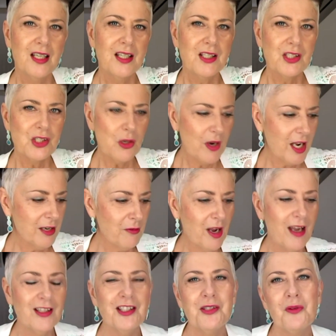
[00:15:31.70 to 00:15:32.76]
So
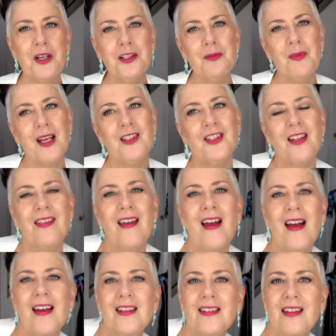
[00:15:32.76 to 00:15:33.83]
anyway, I just wanted to mention
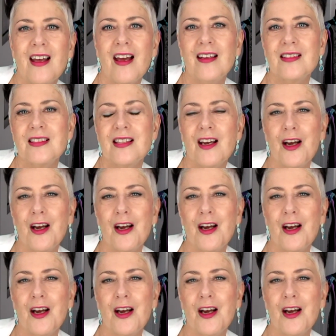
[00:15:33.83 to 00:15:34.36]
that